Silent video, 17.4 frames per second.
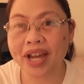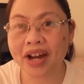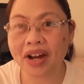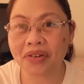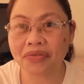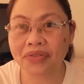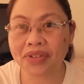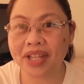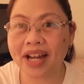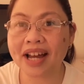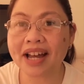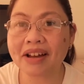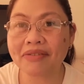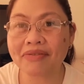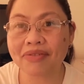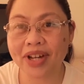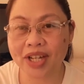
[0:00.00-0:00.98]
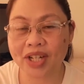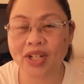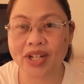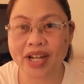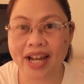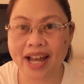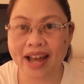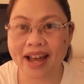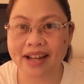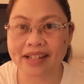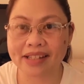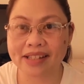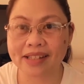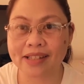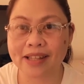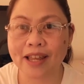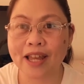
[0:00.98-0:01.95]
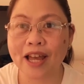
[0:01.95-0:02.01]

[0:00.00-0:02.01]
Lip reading: have the Faisha Hugs.